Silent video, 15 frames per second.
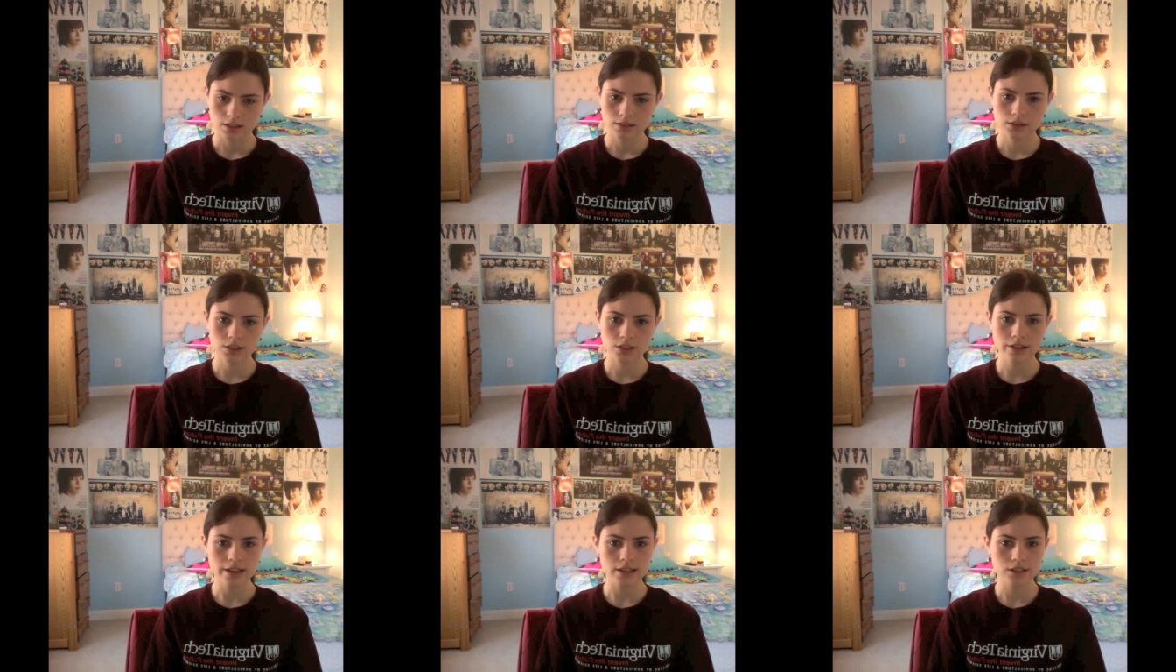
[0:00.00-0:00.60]
so
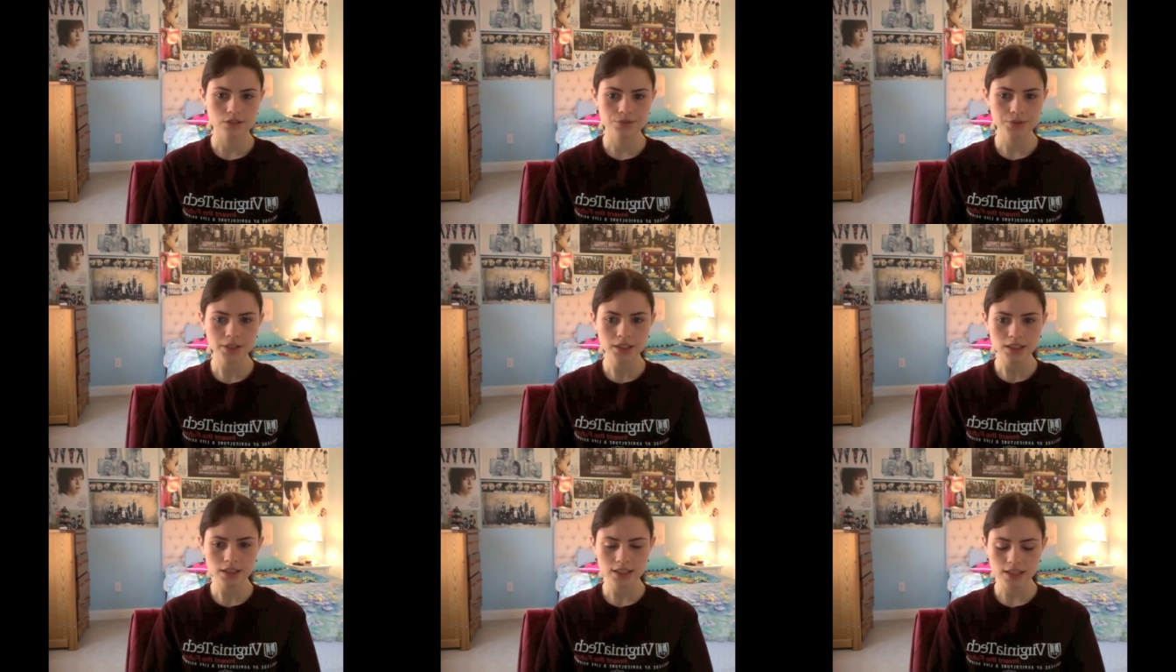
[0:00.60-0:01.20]
yeah, there's really
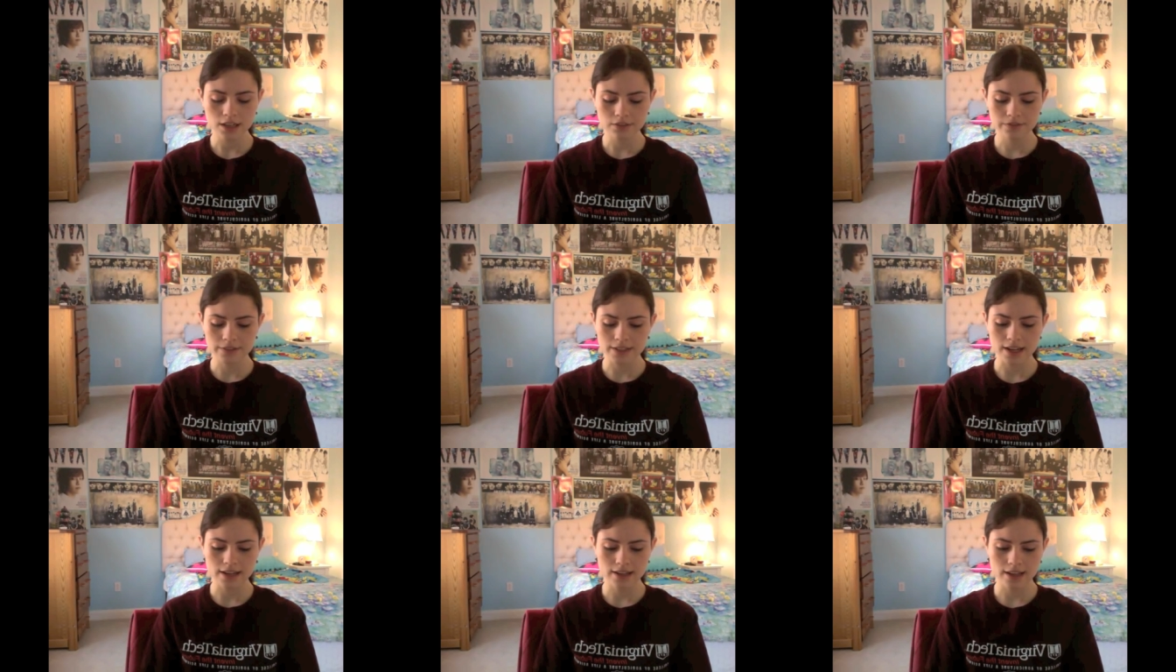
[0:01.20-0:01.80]
nothing out for
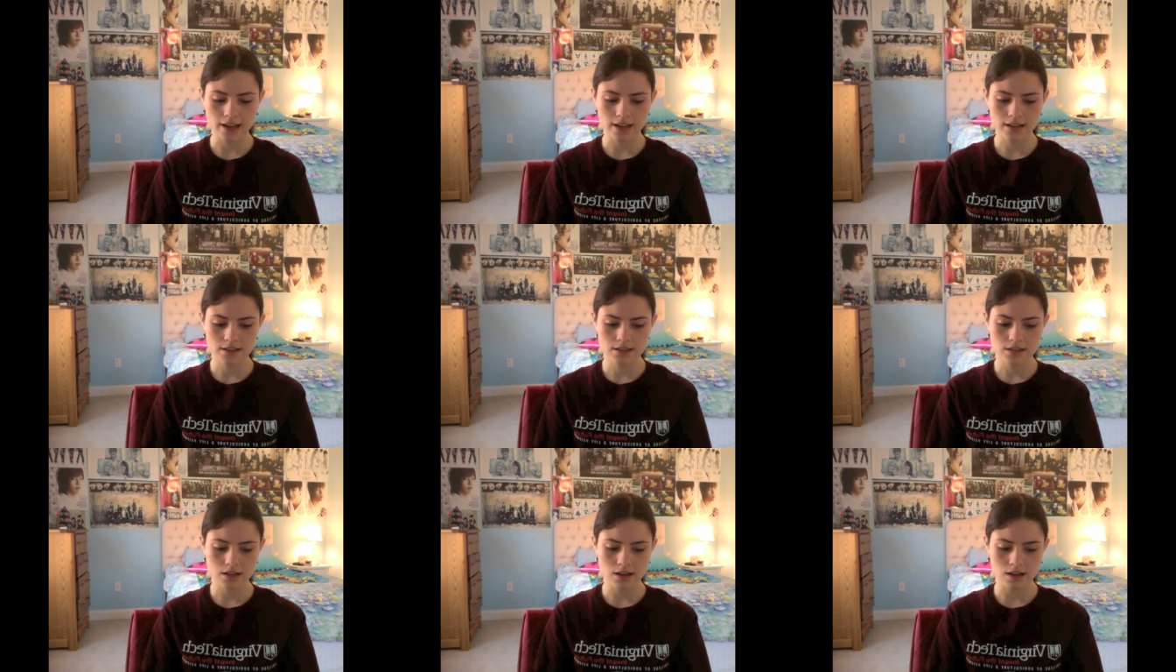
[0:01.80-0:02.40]
that
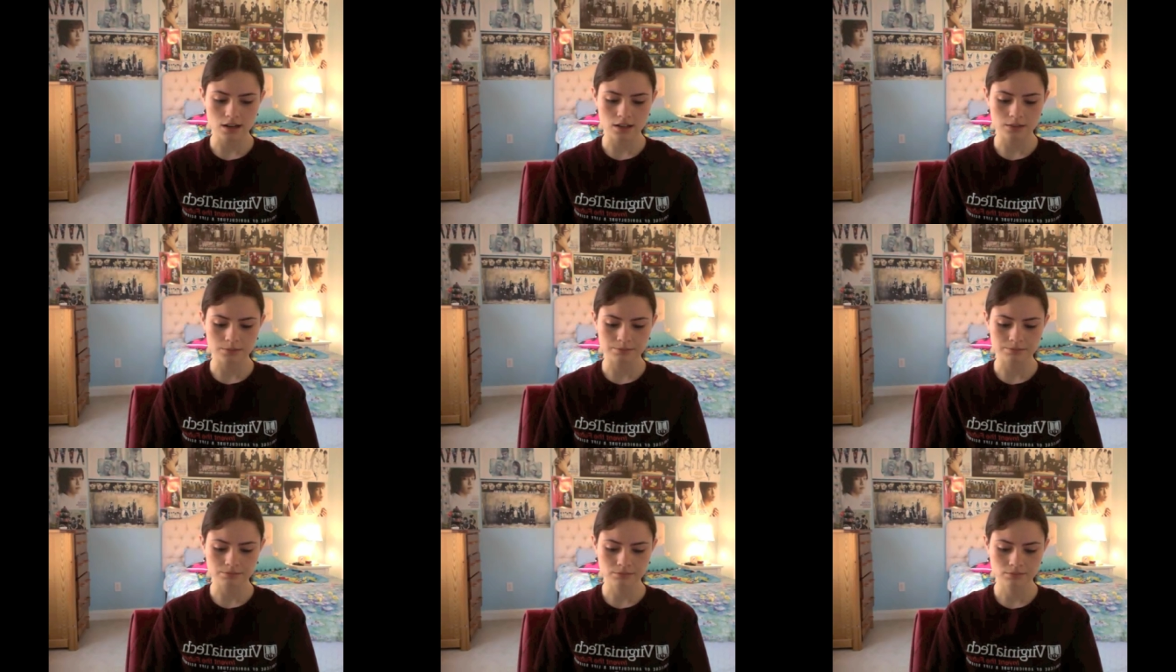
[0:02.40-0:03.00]
yet.
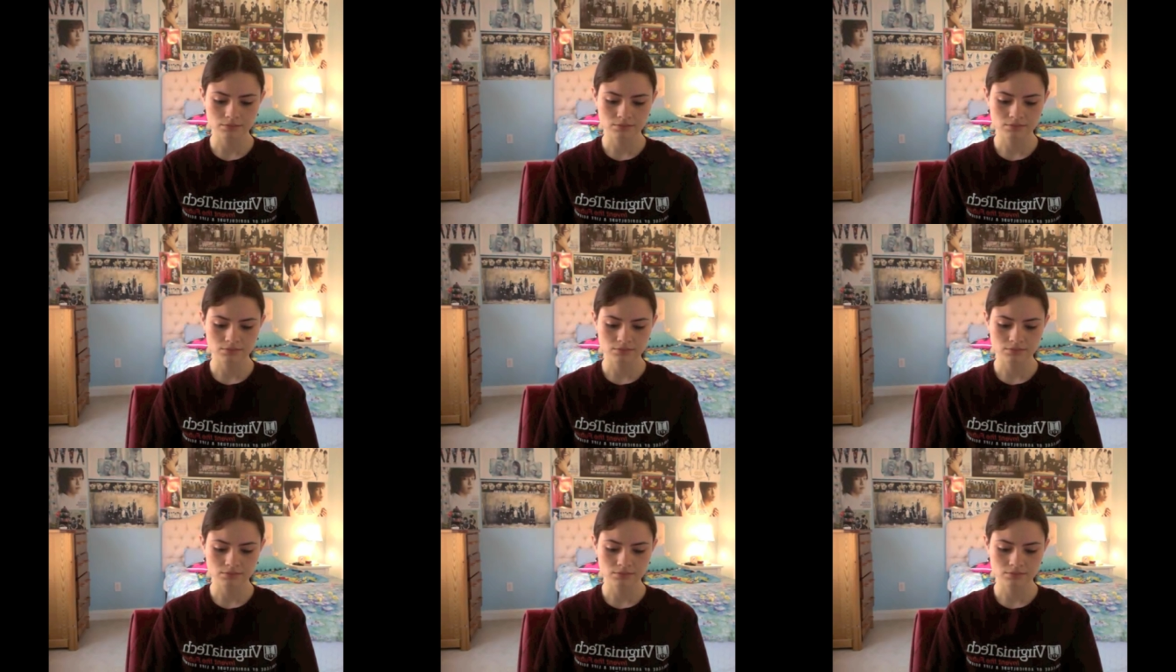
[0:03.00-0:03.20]
Um,